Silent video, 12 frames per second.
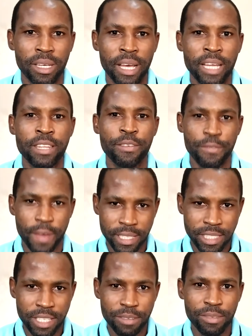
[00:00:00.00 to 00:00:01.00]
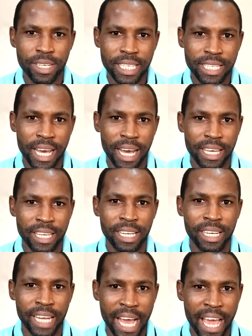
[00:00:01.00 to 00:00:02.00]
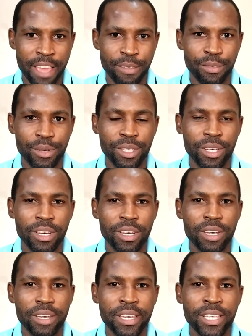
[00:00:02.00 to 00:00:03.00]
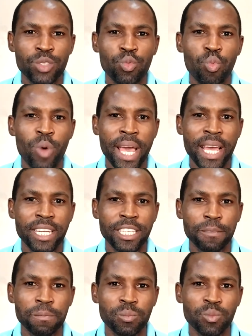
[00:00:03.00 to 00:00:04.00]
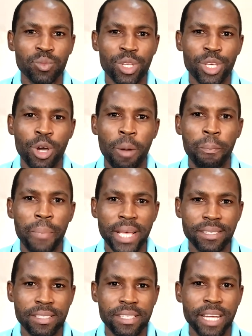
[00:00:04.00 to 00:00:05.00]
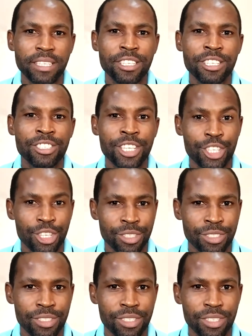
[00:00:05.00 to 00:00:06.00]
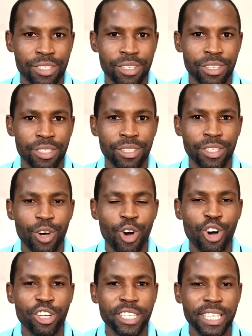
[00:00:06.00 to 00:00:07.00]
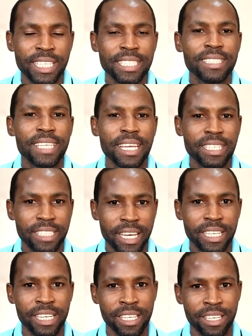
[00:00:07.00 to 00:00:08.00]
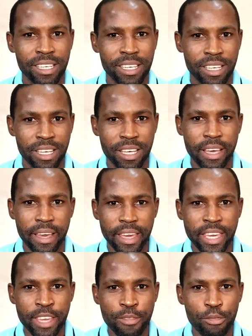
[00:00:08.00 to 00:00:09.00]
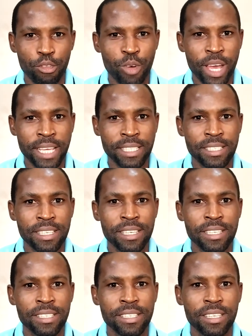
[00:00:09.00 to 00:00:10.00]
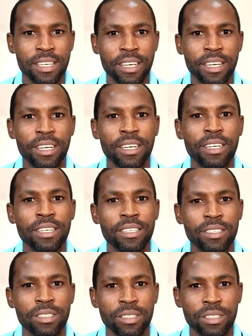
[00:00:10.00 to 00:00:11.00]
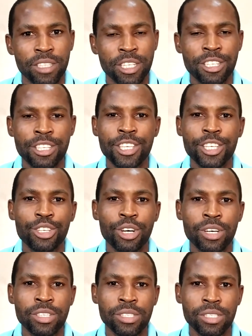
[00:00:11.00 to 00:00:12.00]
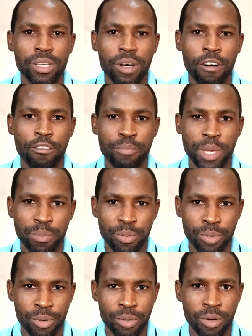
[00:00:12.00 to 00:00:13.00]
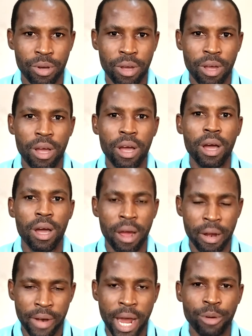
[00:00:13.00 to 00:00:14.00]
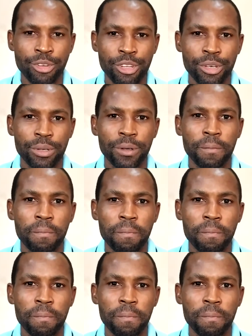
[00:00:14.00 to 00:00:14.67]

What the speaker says: an effective leader in life is when your personal decisions unintendedly influences the decisions of people around you.